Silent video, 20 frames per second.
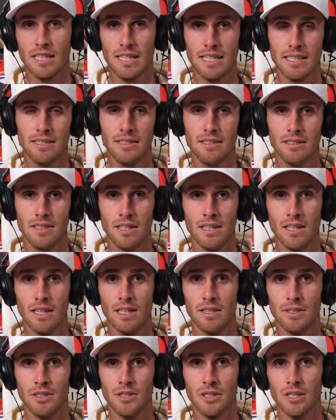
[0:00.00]
line,
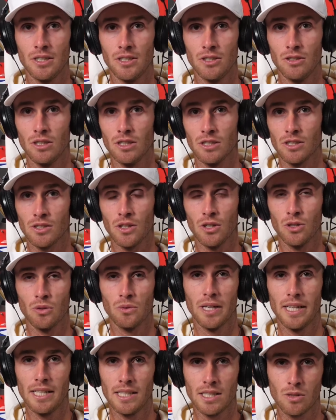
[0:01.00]
uh, you can do the slow
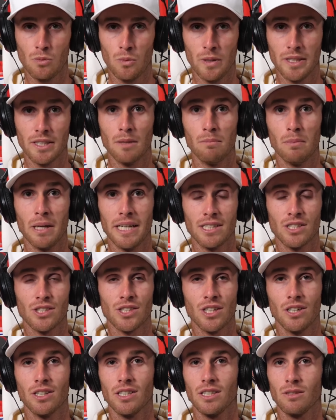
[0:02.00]
race with the bike
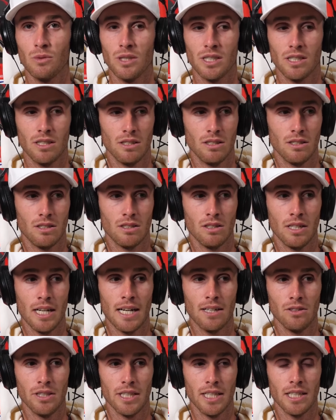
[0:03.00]
started, which is
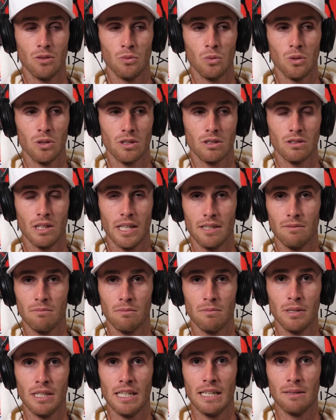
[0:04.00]
not only going to work like
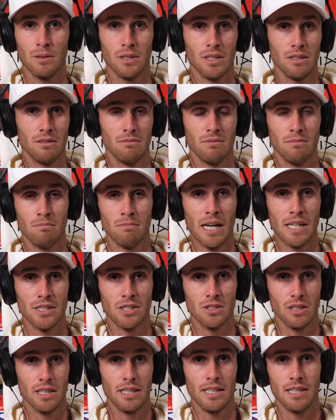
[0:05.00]
being able to
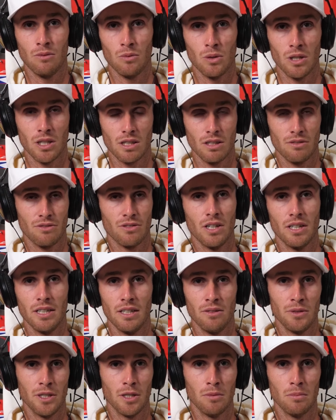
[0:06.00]
modulate and work the front
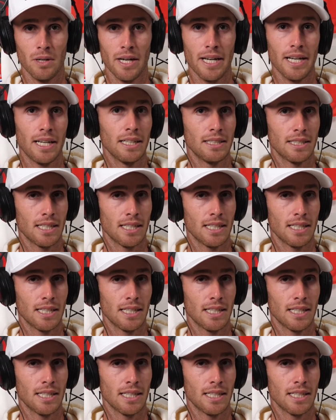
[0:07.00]
and rear brake.